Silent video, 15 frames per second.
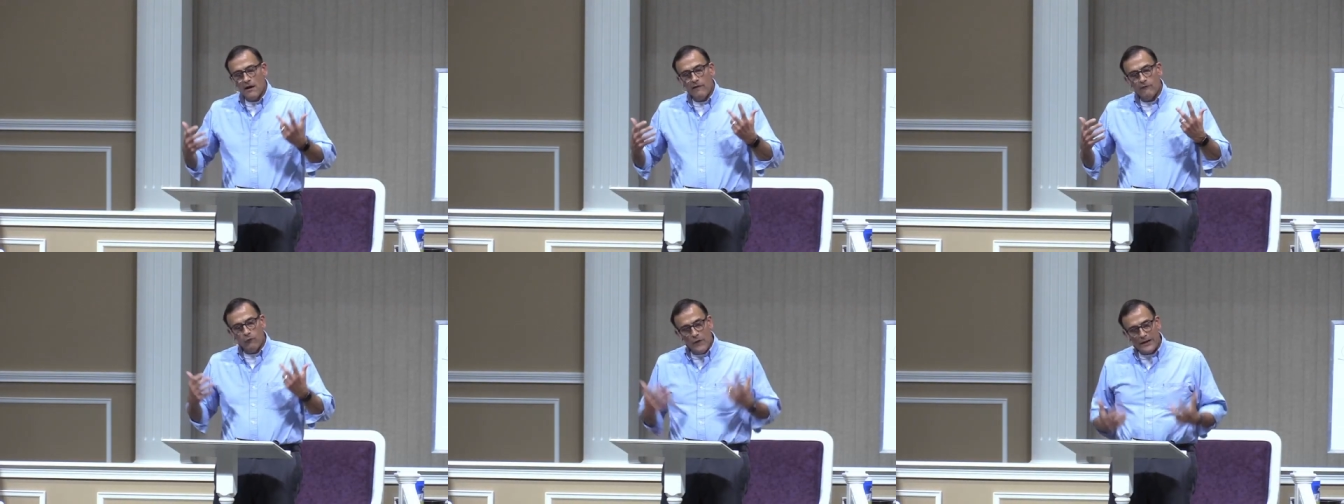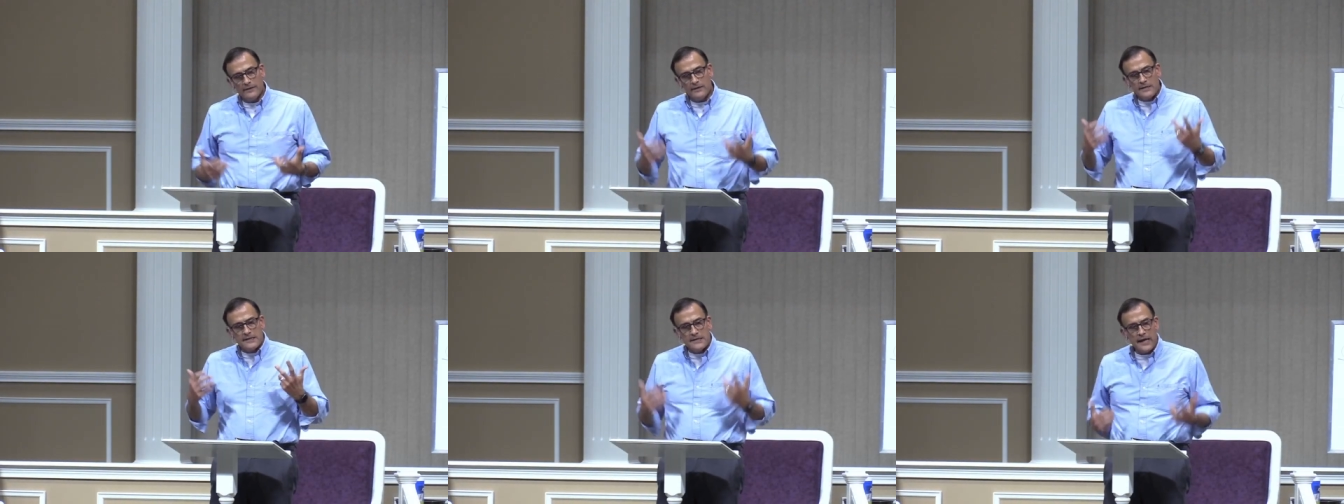of
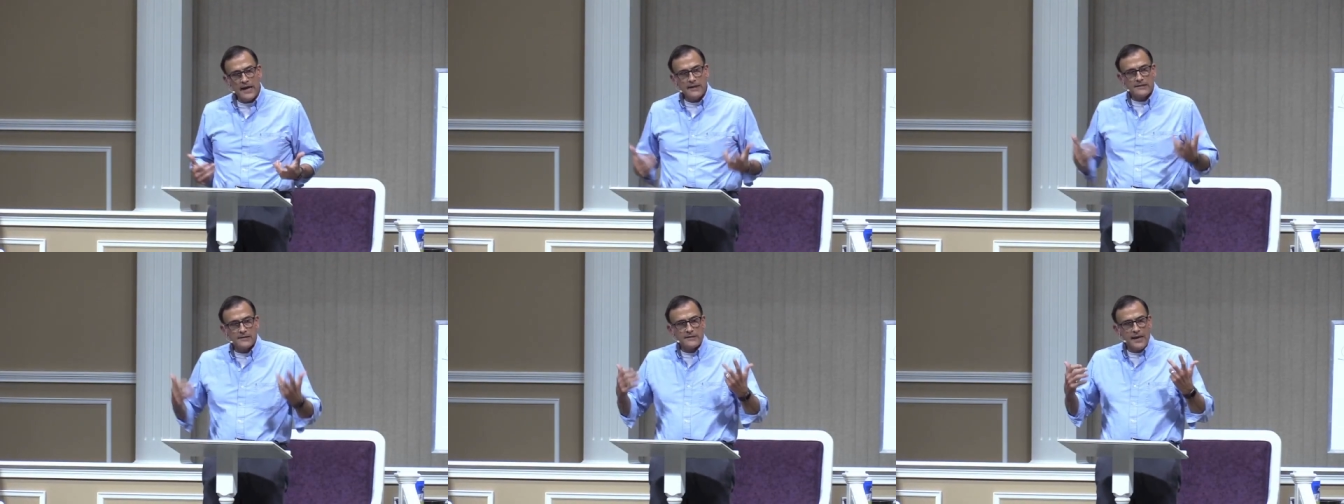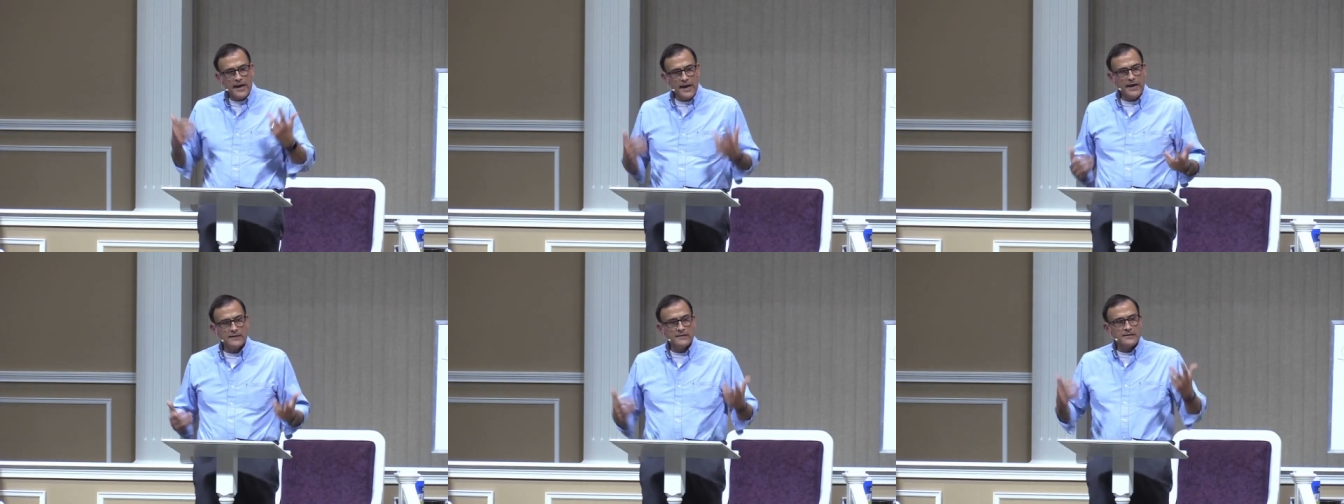what the text
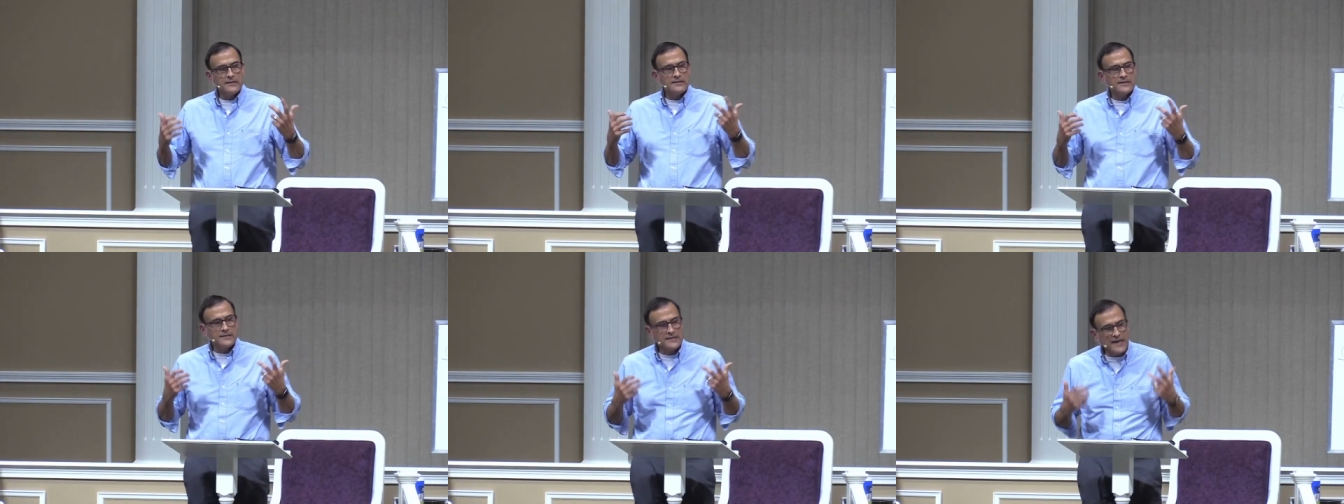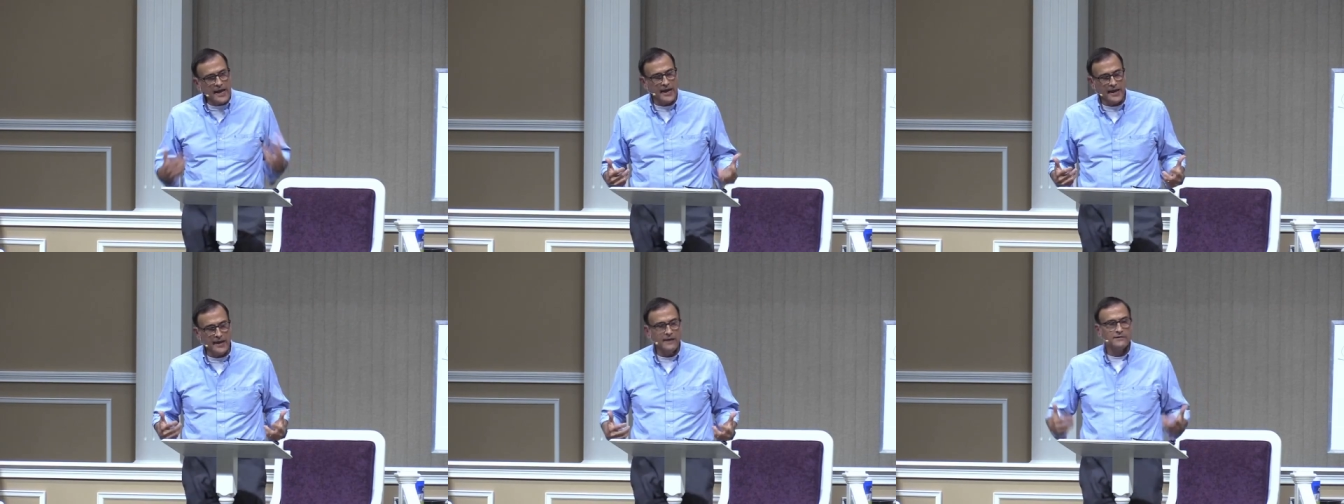has to
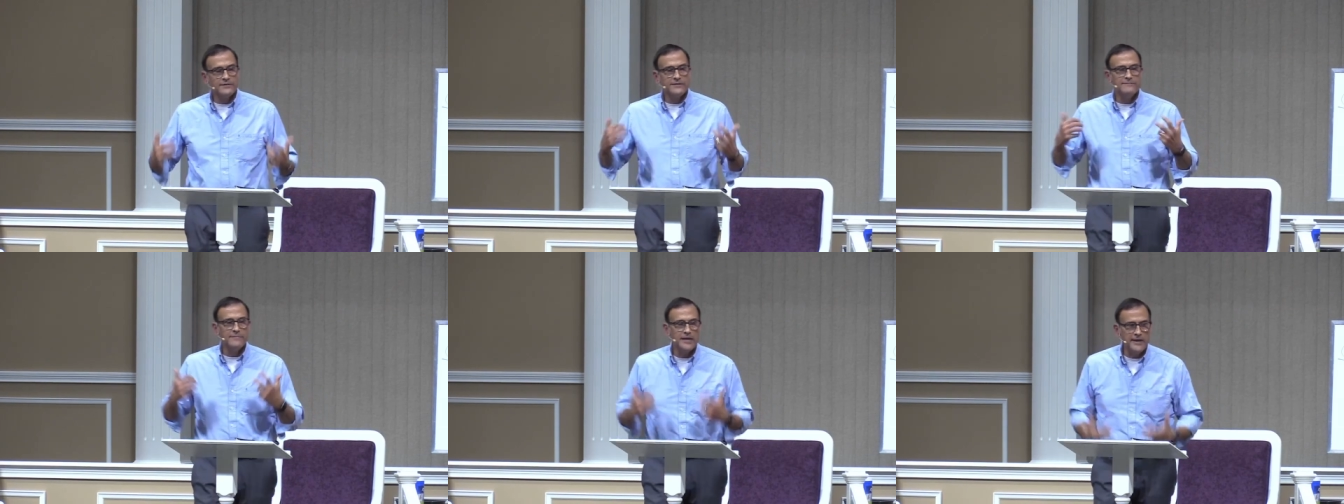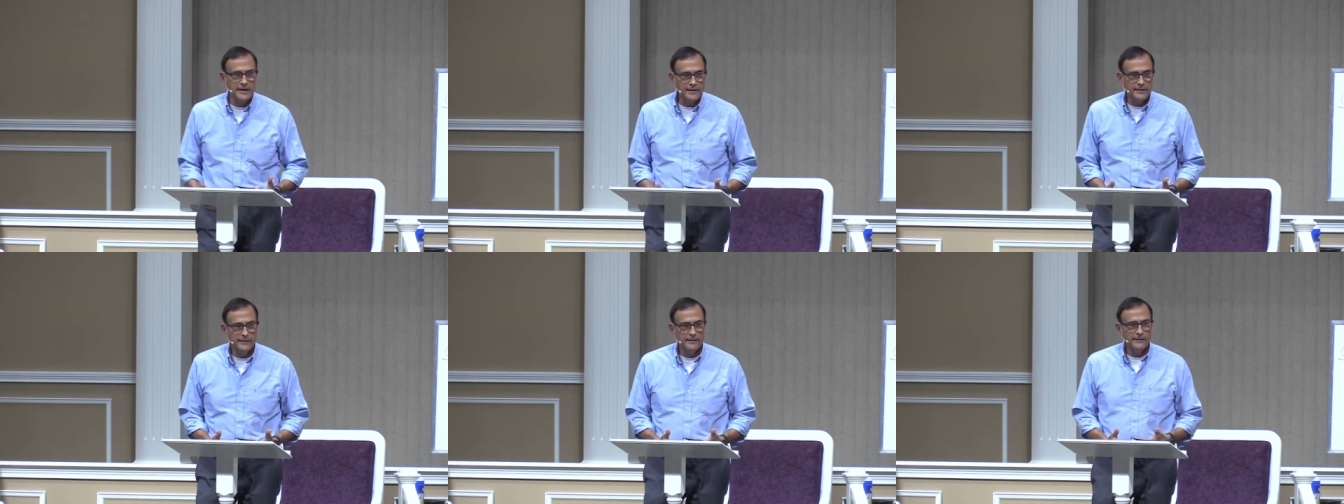say to me.